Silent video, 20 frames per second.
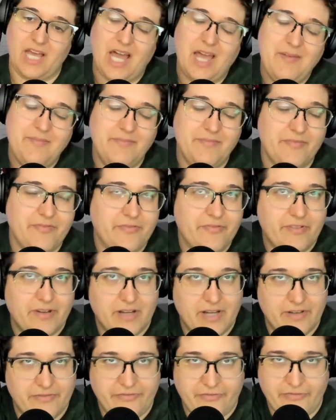I'm f-
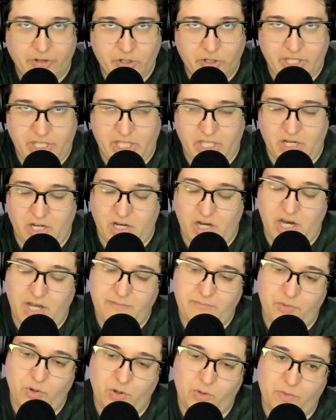fully
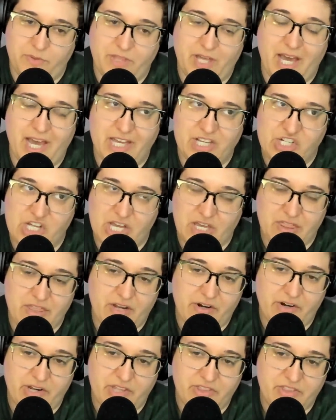on board with the hijack
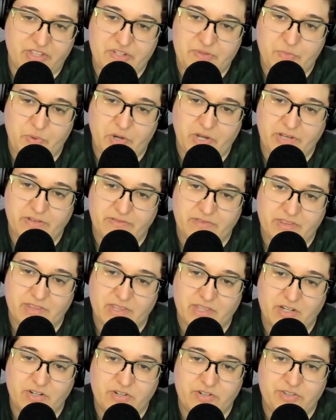theory at this point.
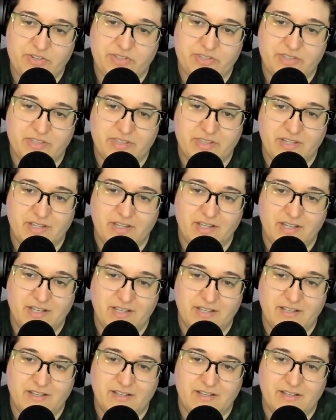There's okay,
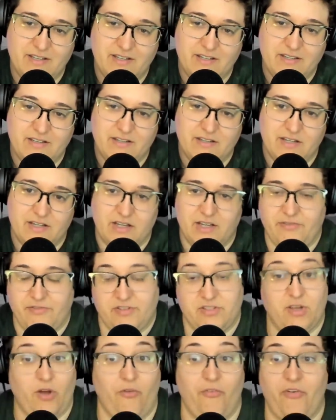interesting.
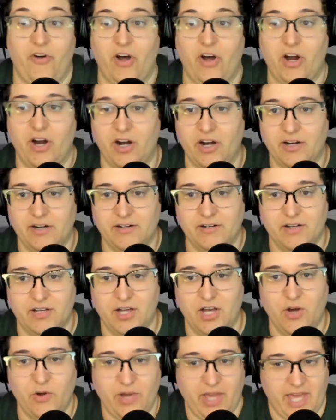Keep so in far.
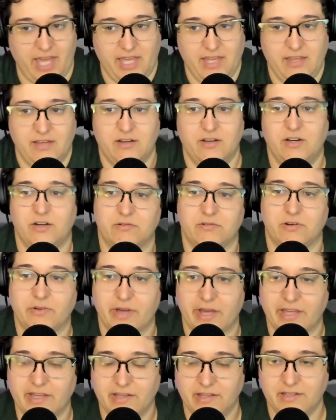Mind. Okay. Oh,
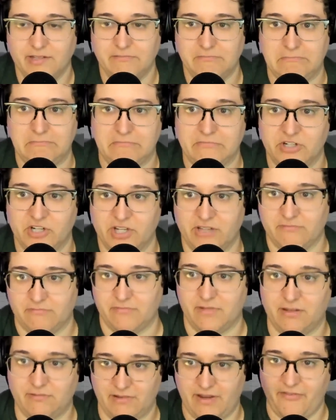okay shit.
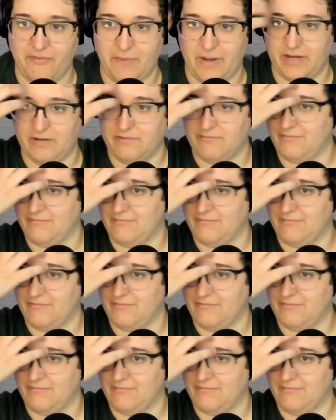Never mind.